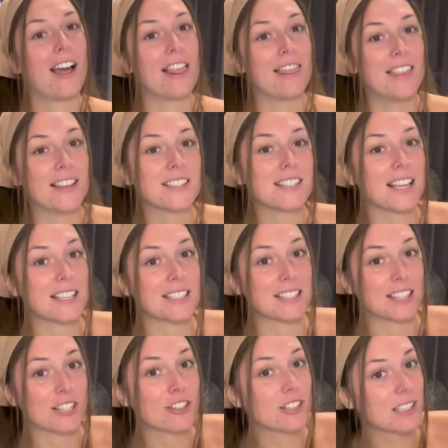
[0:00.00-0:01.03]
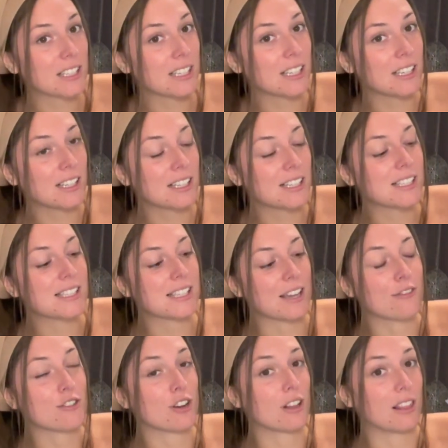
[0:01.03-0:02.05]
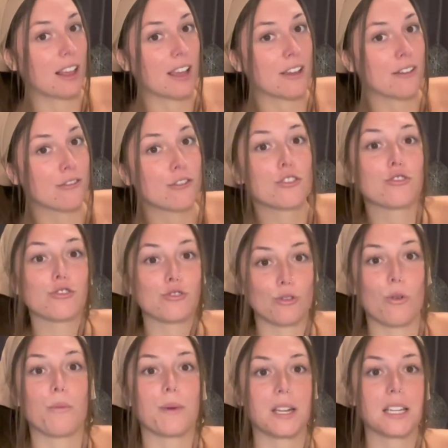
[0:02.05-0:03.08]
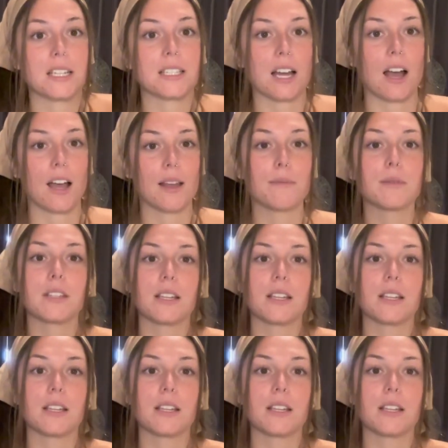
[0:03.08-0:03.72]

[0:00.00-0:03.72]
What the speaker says: This has literally saved our life so many times,